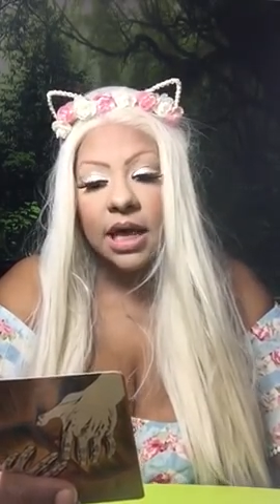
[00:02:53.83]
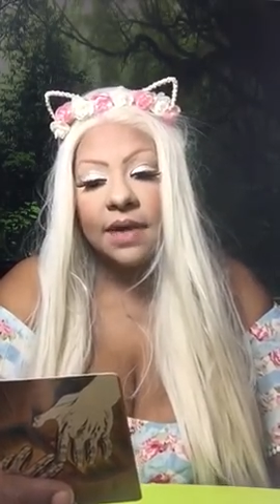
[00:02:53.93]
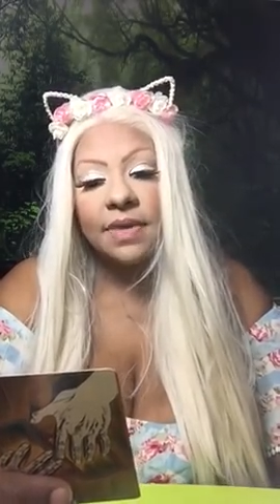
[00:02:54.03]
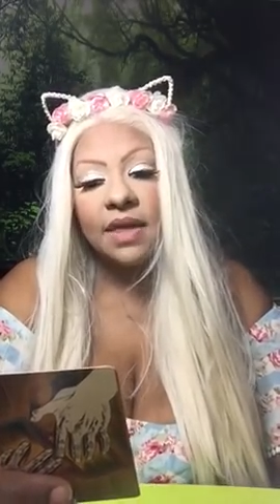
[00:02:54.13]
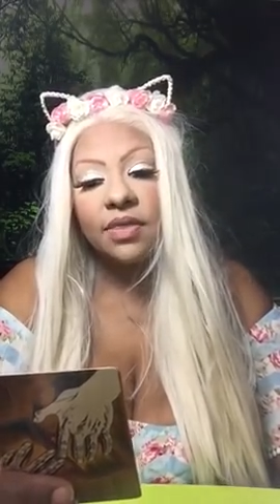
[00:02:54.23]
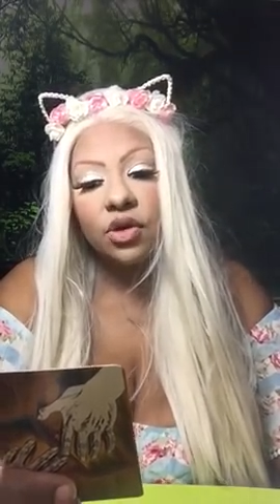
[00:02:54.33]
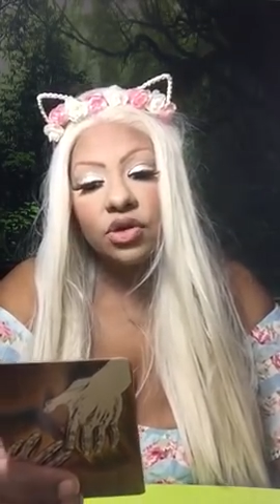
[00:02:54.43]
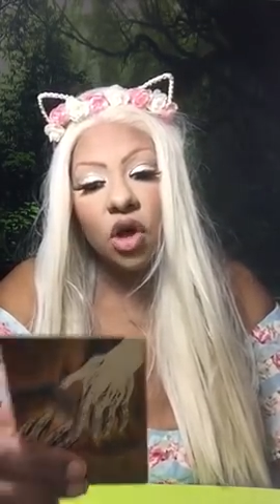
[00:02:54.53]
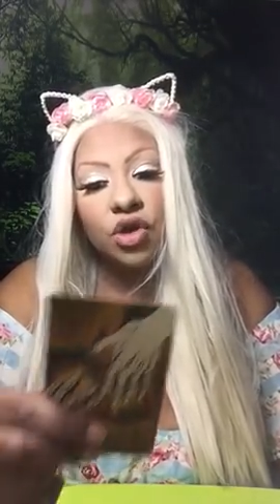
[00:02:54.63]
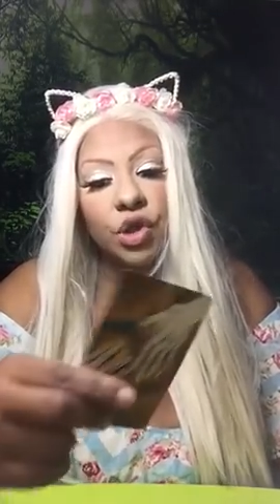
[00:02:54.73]
And then
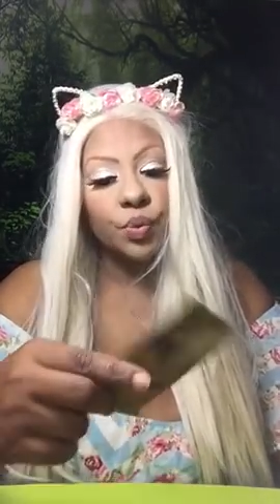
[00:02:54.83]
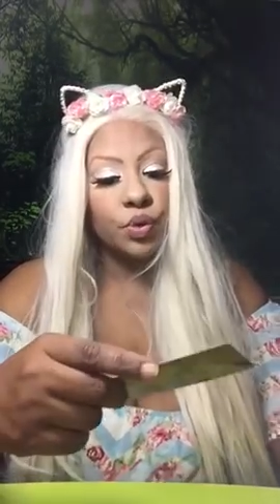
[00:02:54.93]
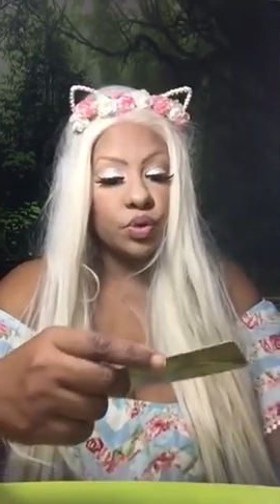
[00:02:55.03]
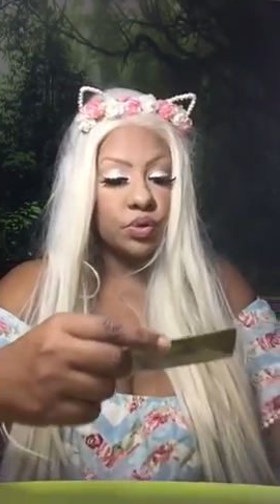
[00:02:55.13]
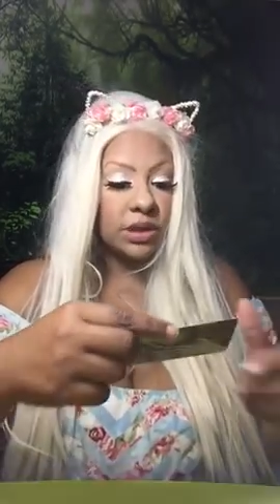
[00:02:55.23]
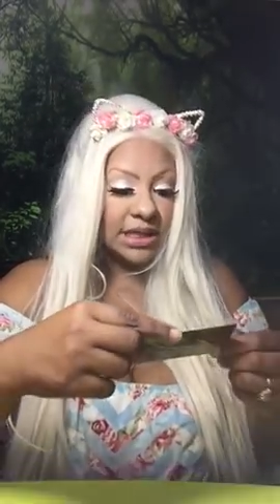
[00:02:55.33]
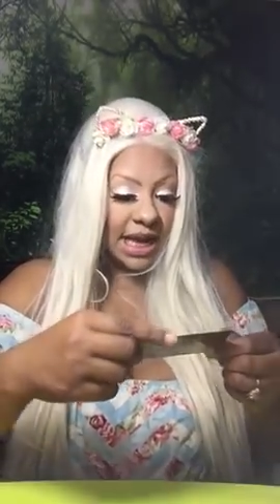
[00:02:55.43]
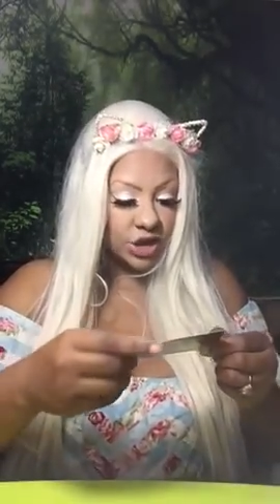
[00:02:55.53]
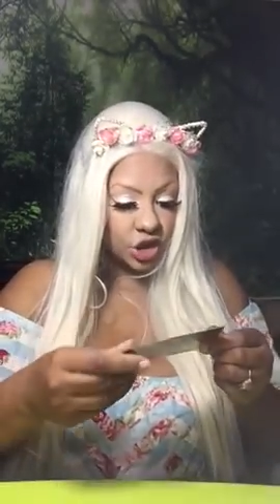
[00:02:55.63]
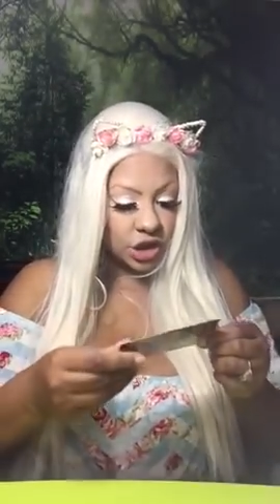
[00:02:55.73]
there's also runes
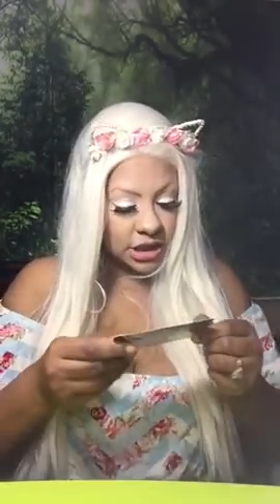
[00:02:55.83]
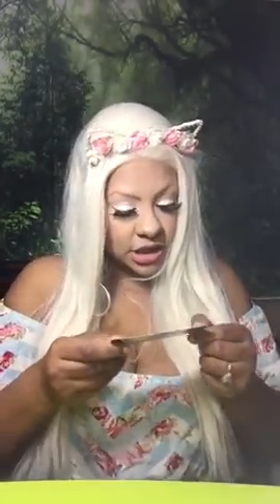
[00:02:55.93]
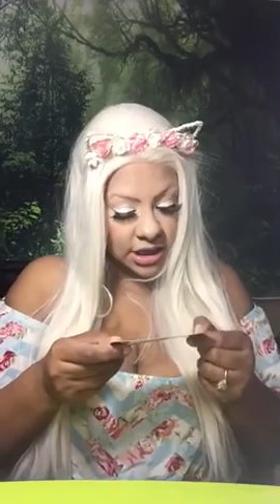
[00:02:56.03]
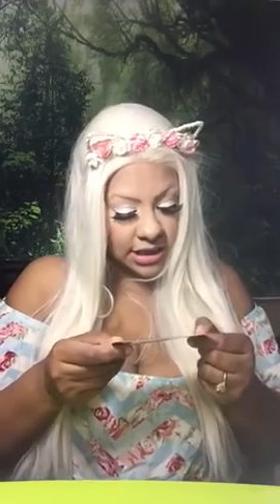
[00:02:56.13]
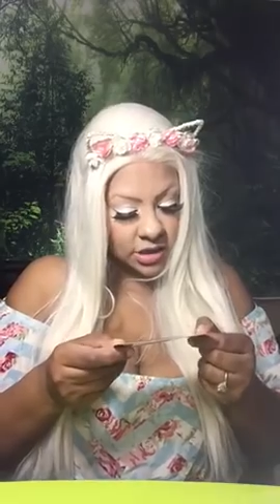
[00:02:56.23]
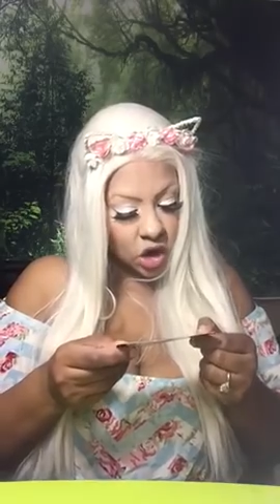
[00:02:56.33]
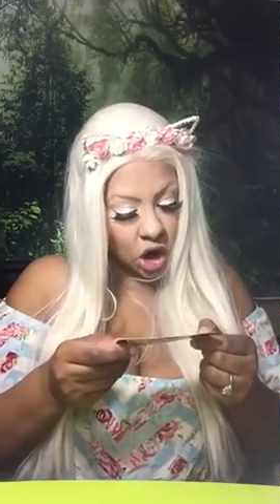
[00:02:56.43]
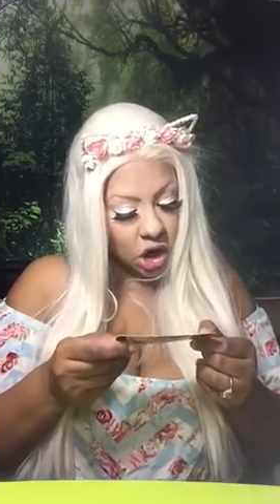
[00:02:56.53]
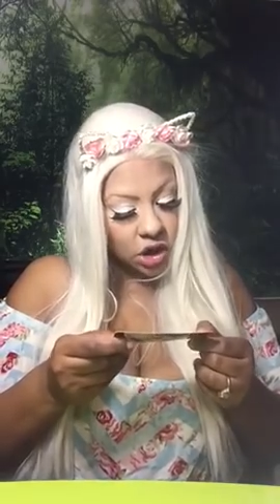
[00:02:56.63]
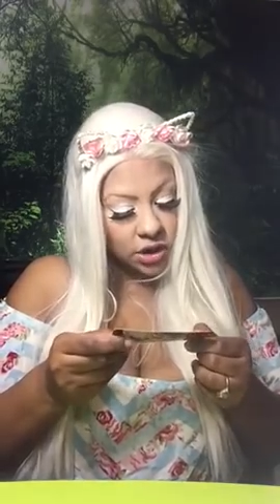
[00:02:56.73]
etched into these
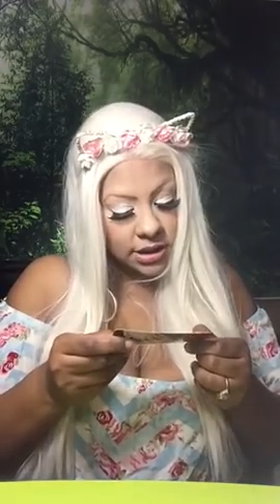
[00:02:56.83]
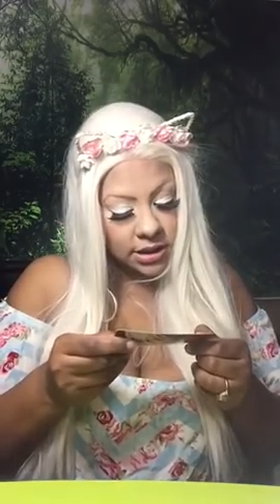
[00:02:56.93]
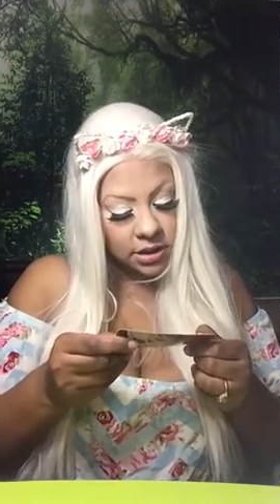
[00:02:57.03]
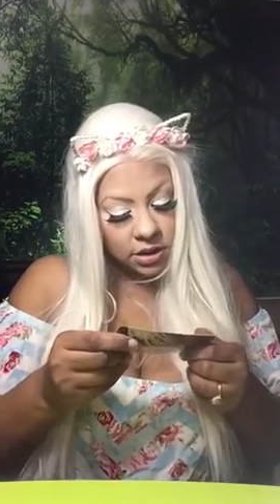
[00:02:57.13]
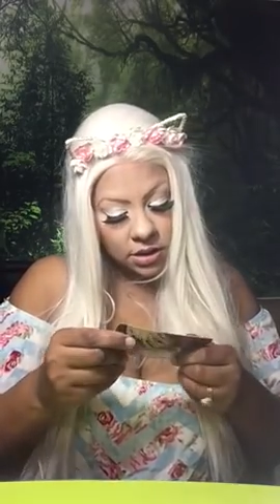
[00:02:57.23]
cards.